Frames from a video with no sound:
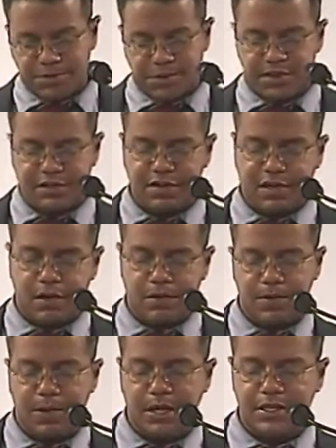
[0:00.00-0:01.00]
specific here
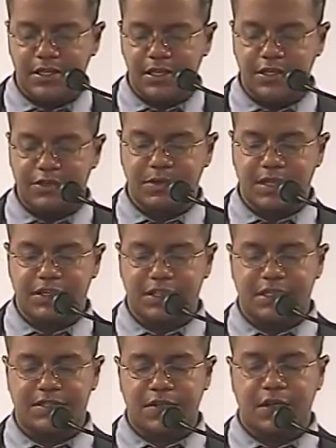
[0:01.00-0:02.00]
when we get into the history
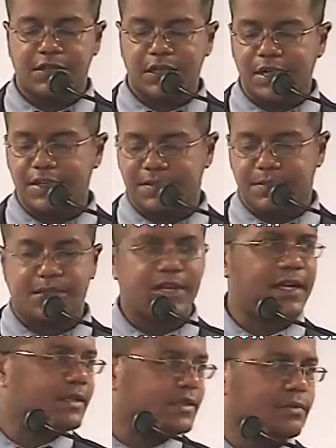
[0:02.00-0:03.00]
lesson as far as how this
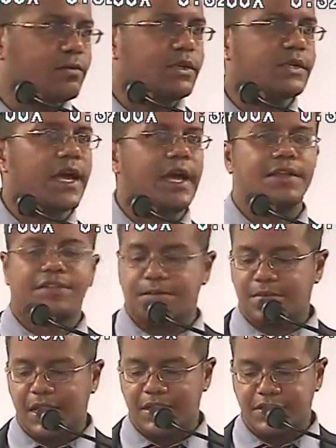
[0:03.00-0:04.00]
pertains and what how this
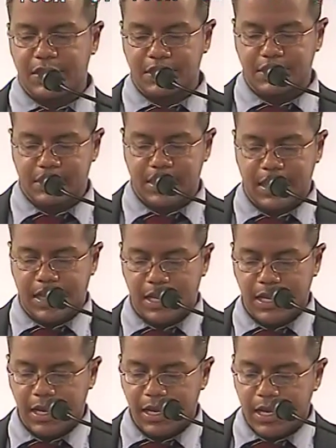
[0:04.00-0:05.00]
applies to us today.
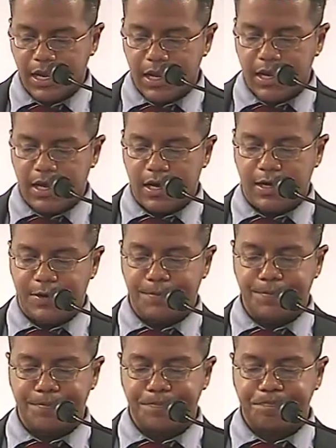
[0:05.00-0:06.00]
Um,
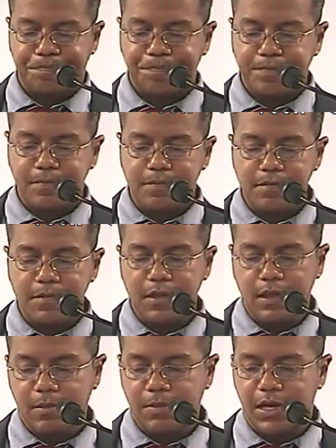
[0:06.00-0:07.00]

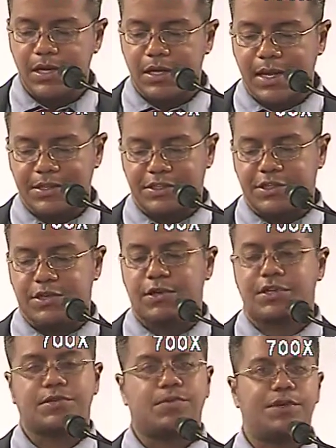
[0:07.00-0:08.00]
but as a
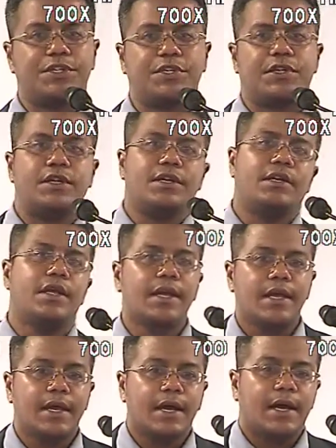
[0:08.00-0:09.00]
church, we shouldn't
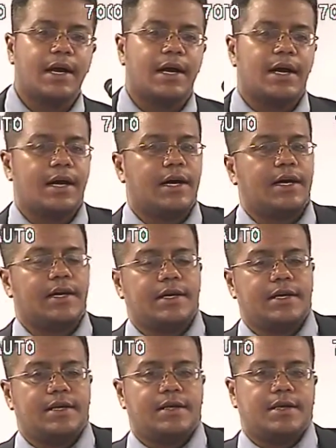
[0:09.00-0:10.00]
uh,
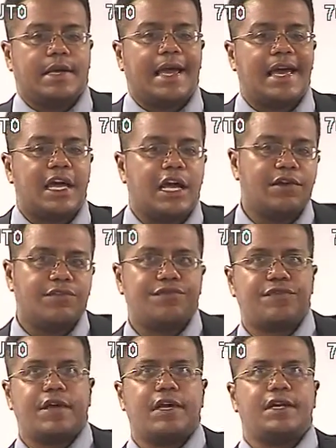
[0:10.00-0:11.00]
have
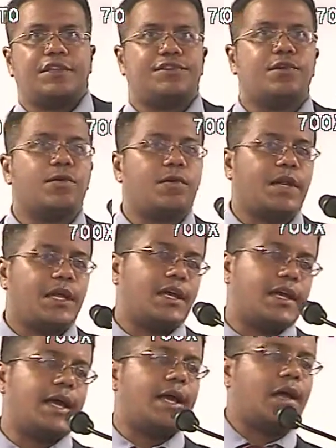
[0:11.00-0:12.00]
an authority
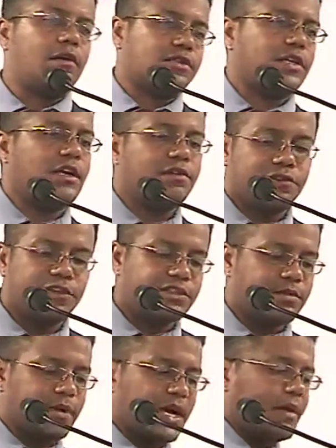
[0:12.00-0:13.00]
outside of just
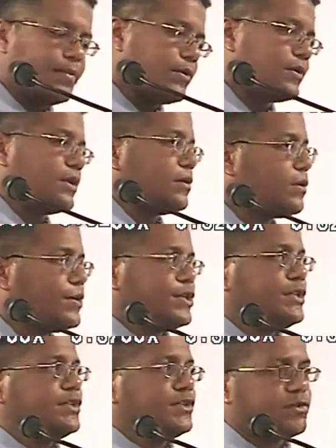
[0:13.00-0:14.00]
the Bible and the Lord
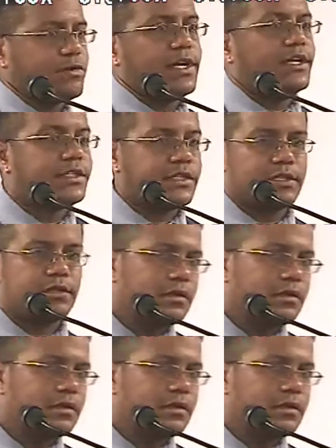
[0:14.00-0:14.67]
Jesus Christ